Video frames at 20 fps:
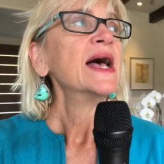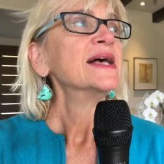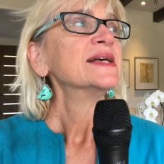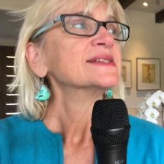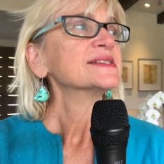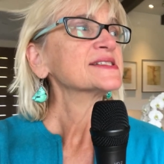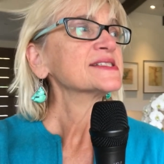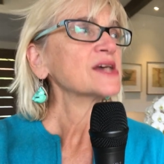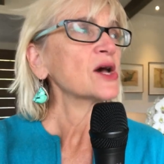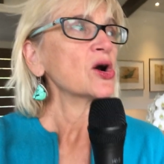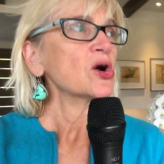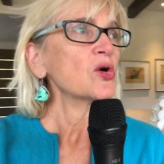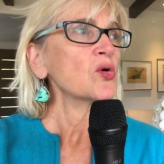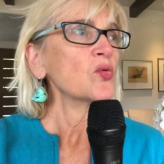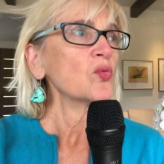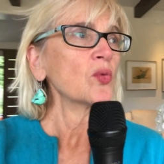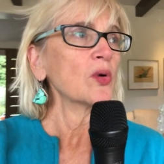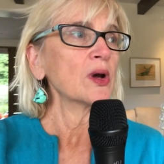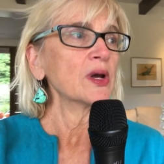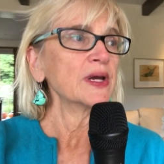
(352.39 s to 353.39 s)

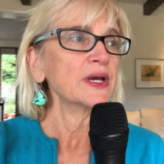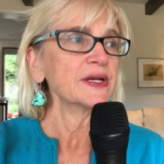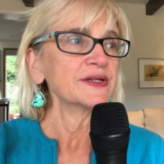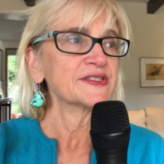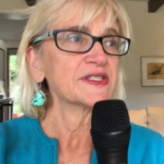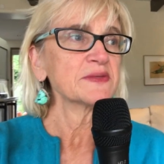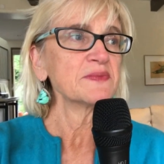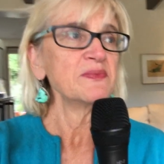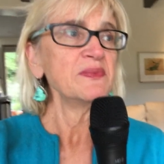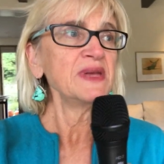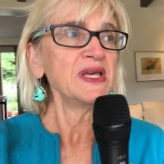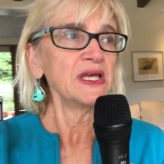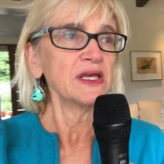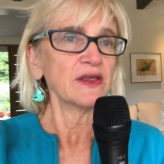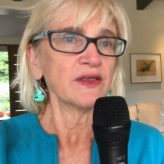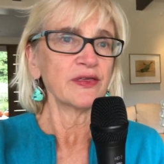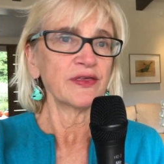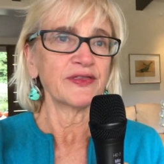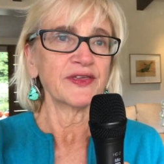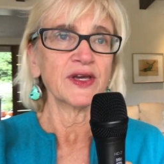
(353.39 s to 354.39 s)
So it's a
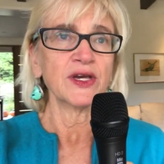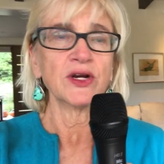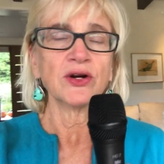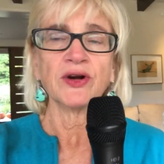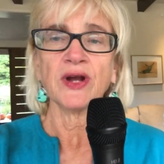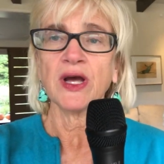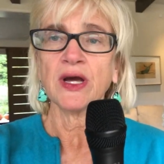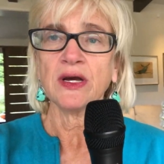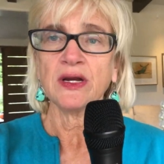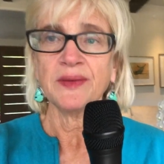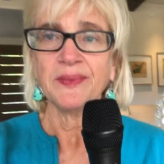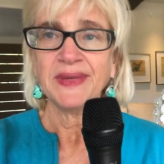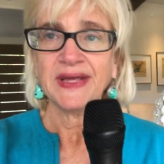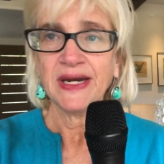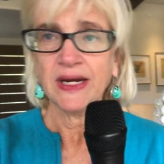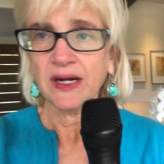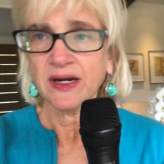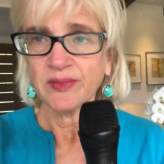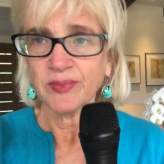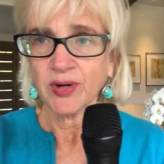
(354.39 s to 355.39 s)
myth that you're not going to meet
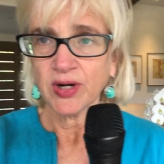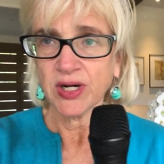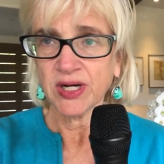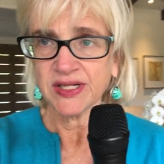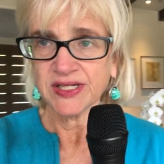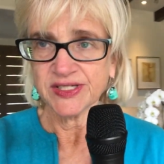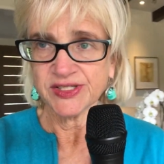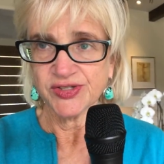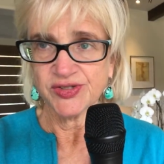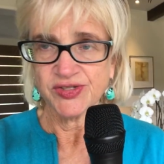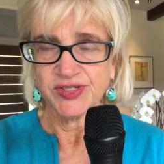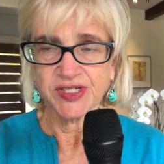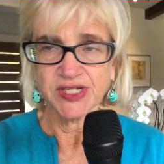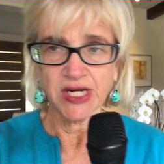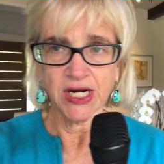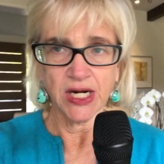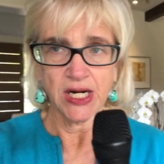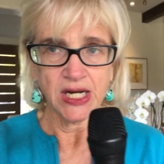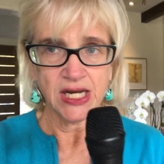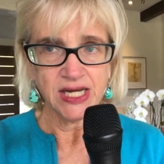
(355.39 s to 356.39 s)
anybody unless you
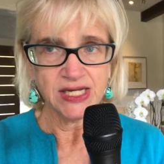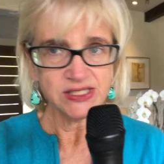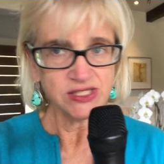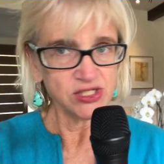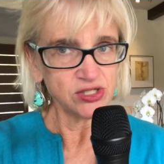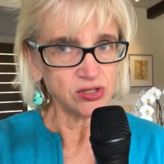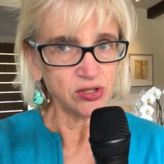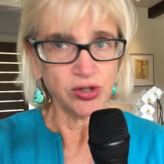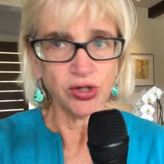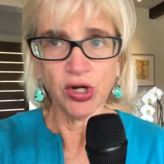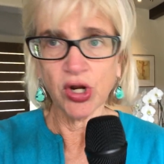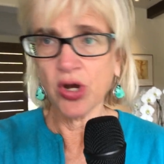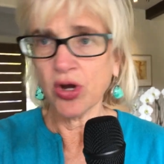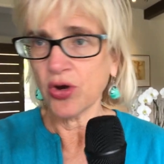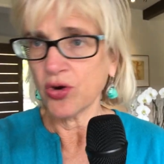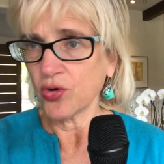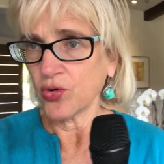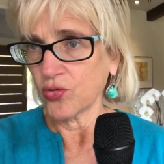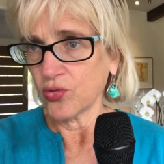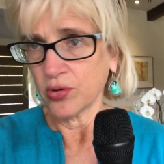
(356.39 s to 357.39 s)
stay in a hostel.
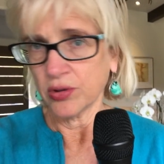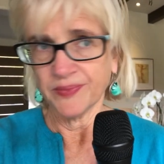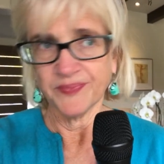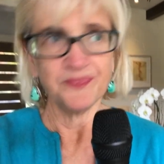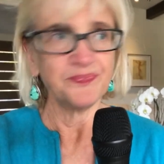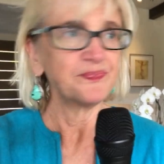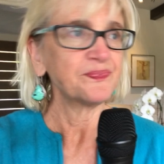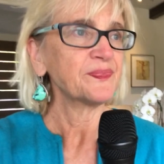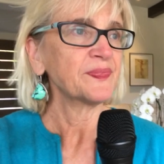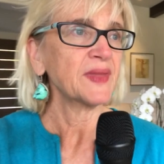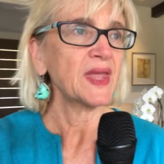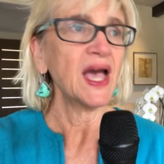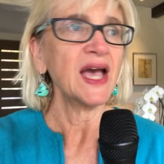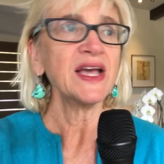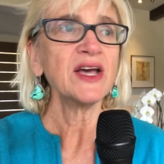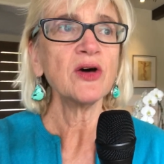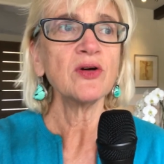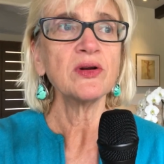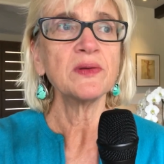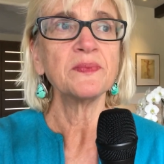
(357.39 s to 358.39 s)
No,
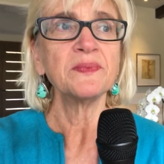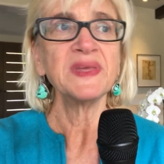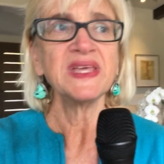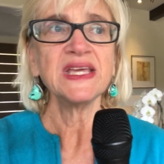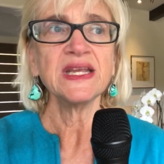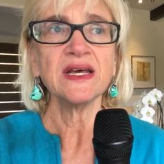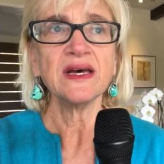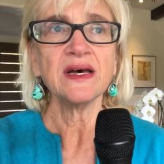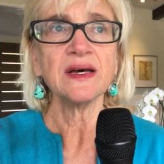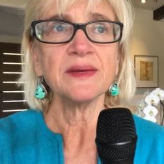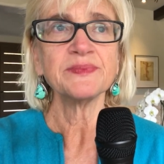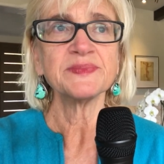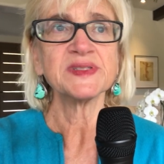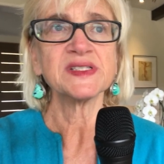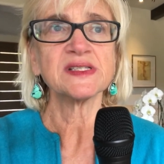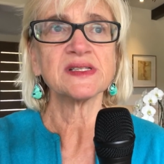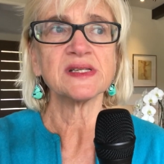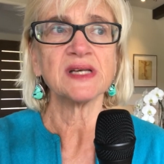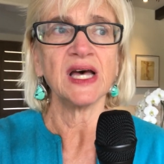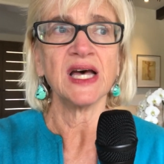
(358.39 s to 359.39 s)
I go to
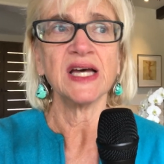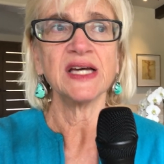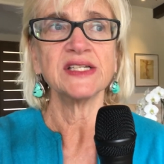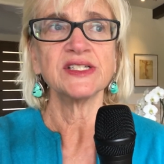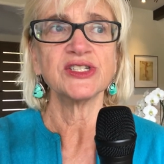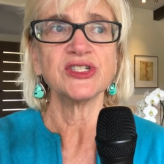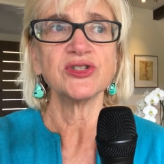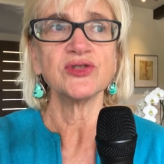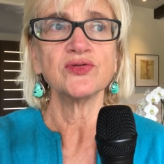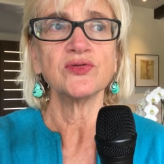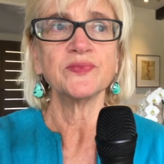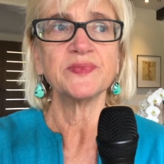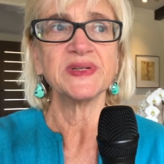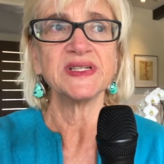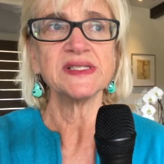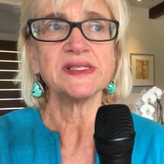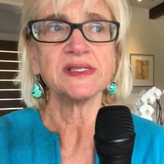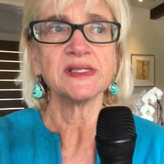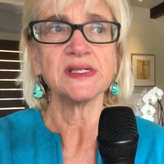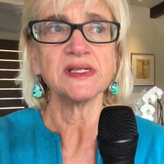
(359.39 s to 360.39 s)
meetups. I do
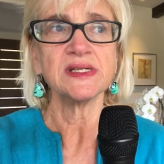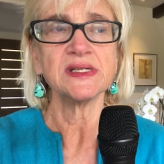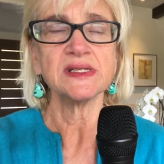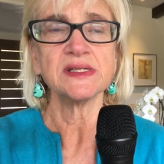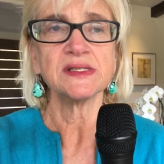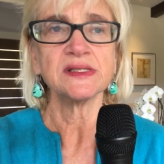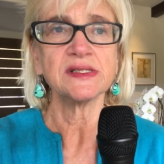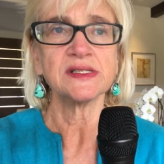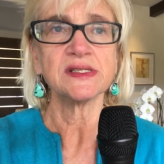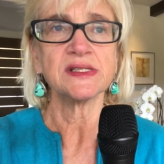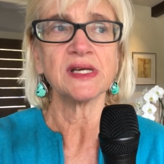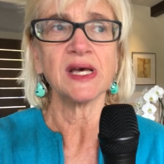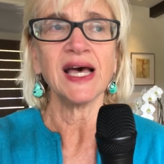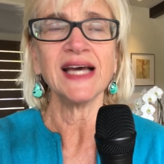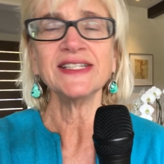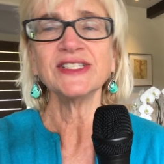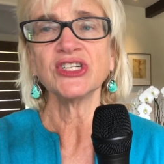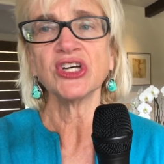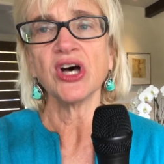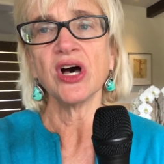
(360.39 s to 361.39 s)
business.
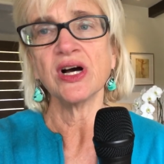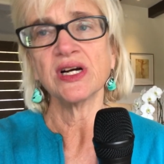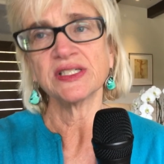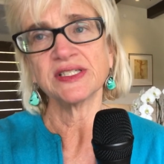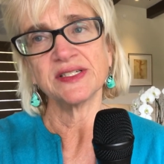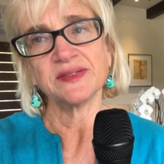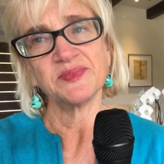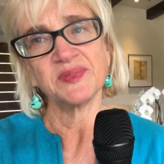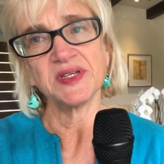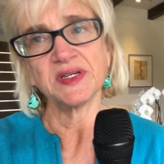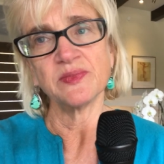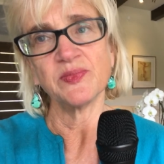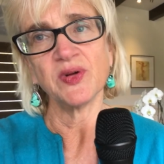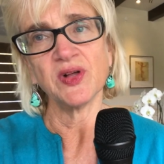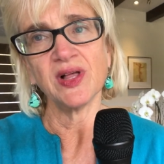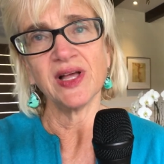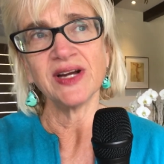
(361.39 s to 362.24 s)
I talk to people.